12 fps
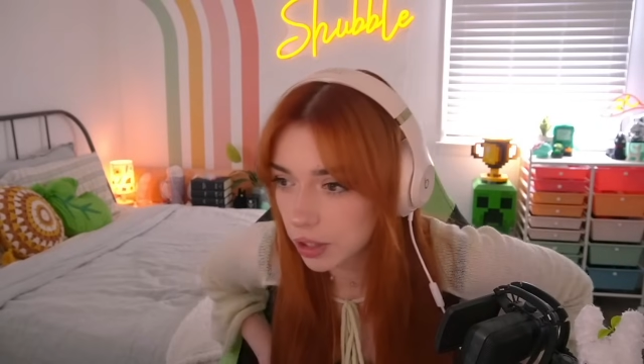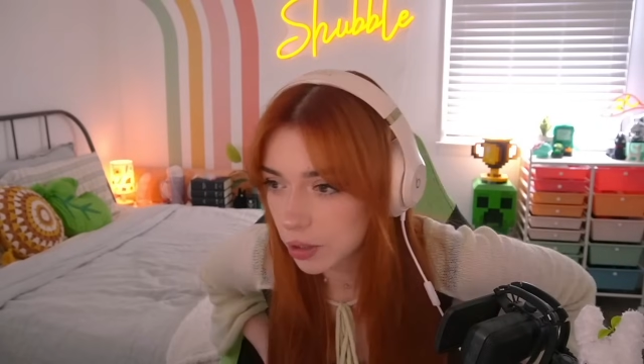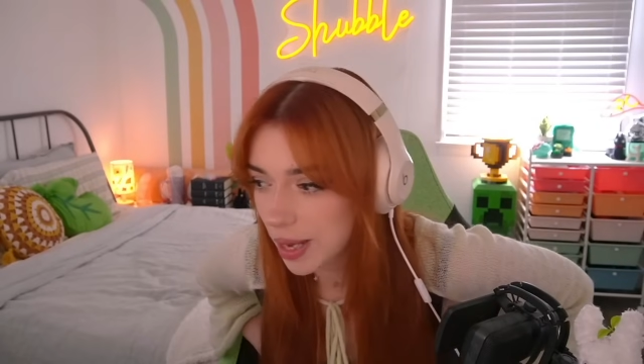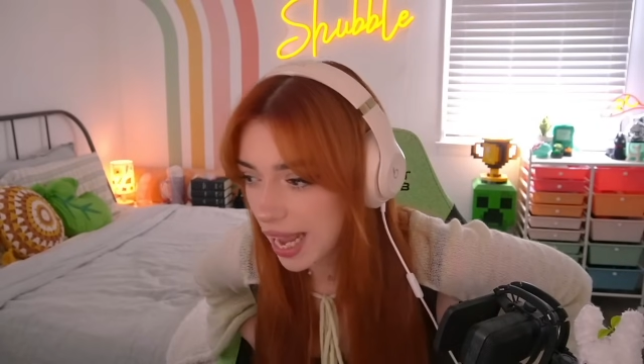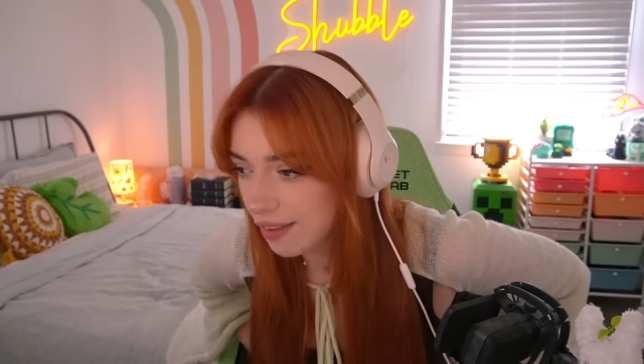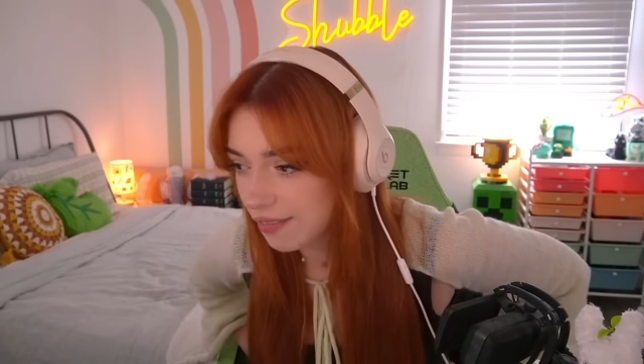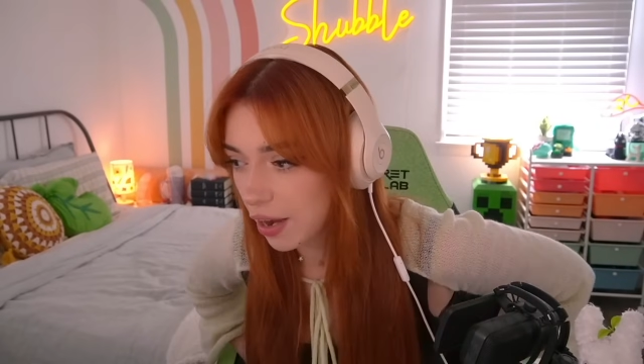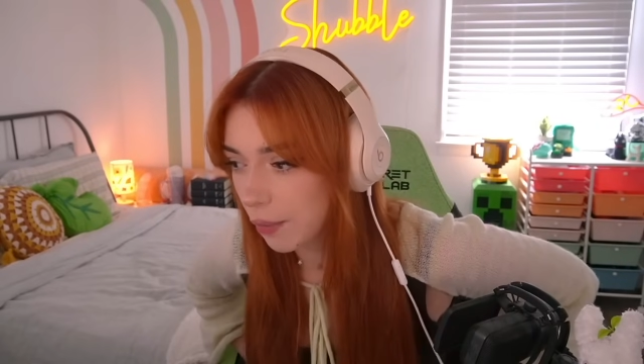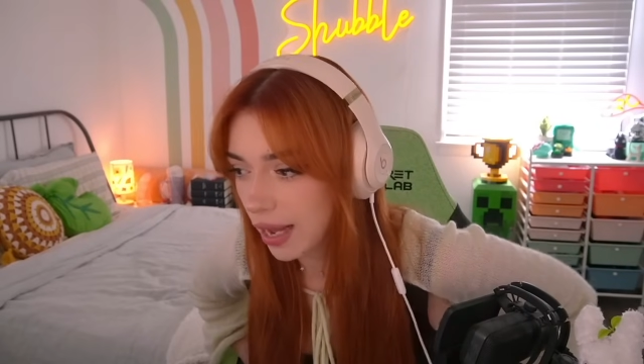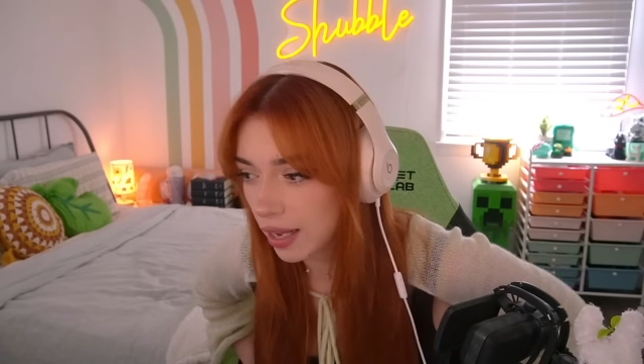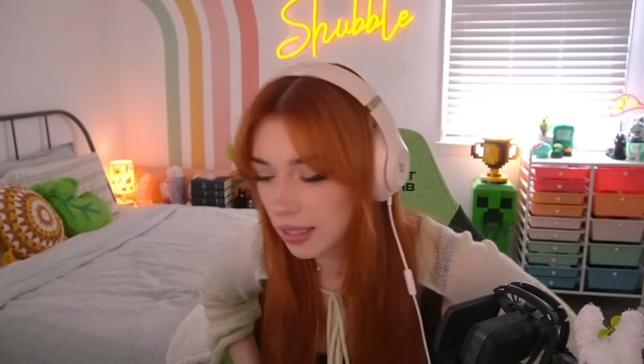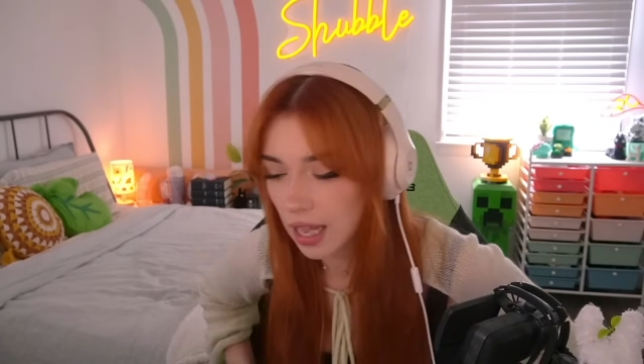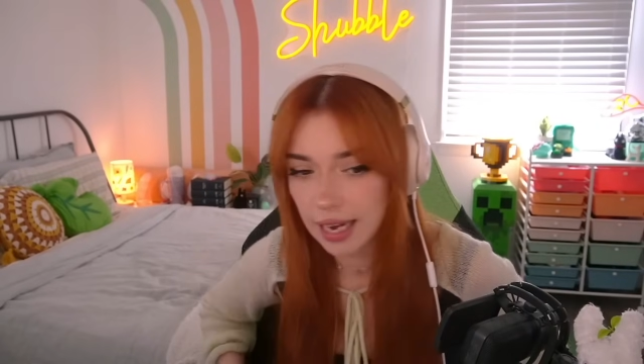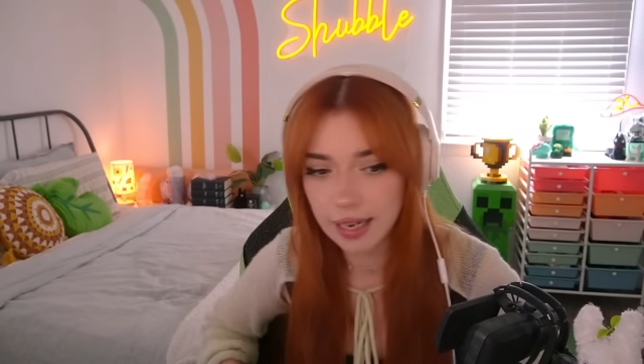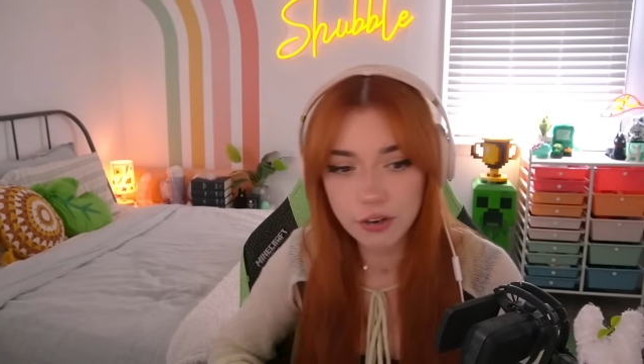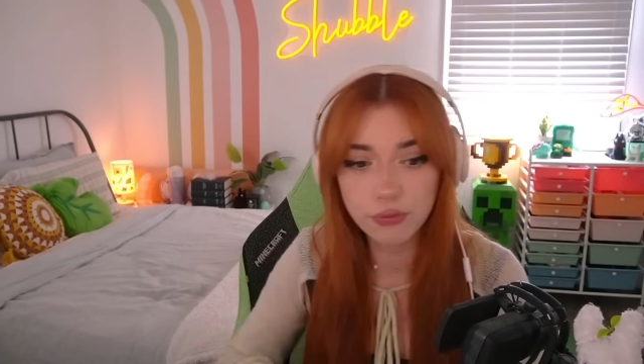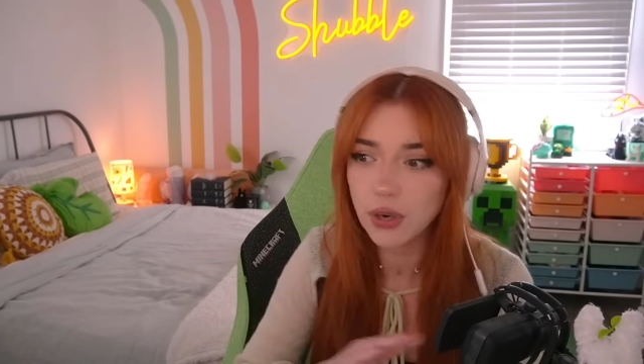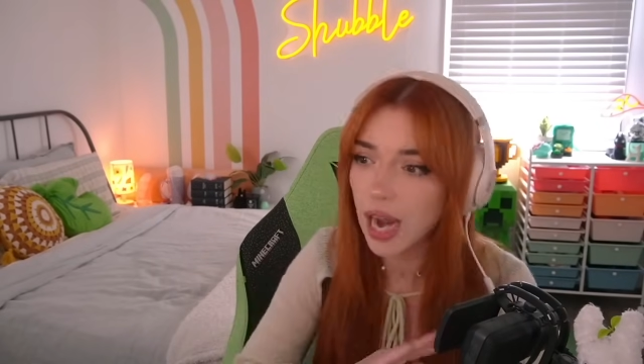to behave that way online
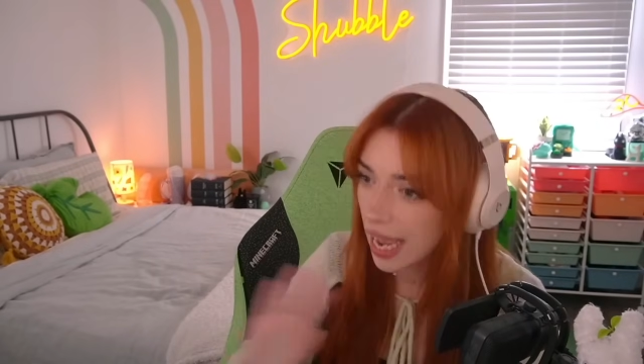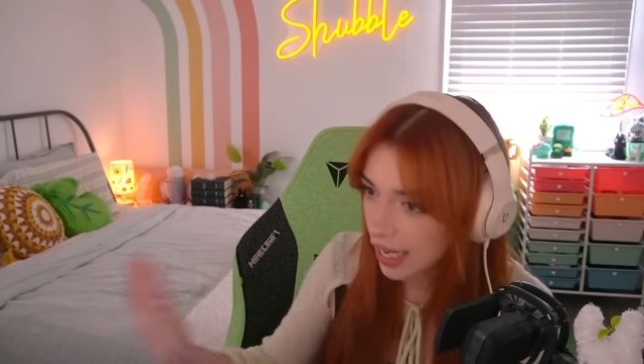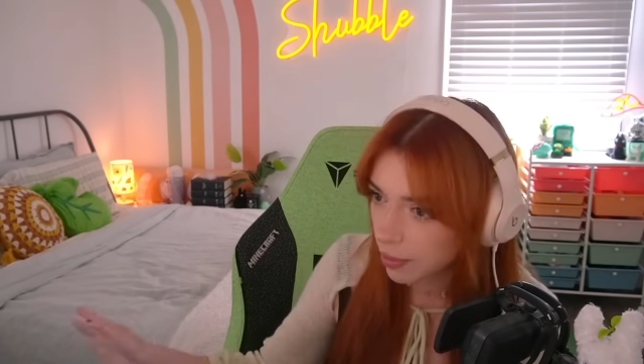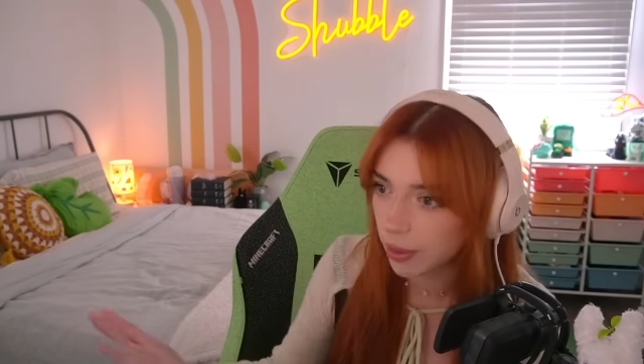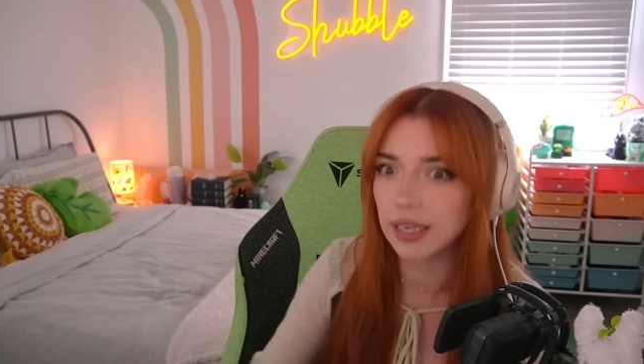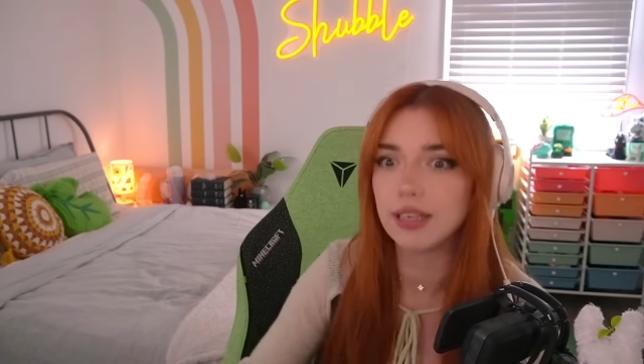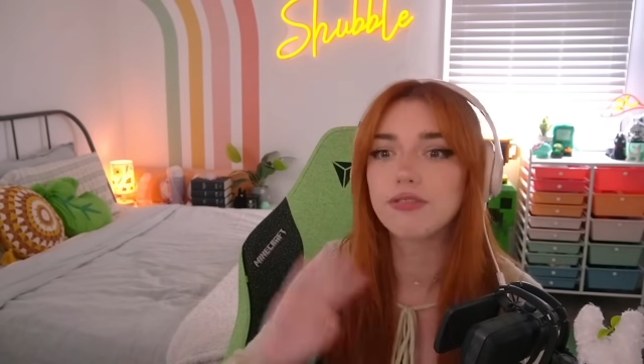for anybody,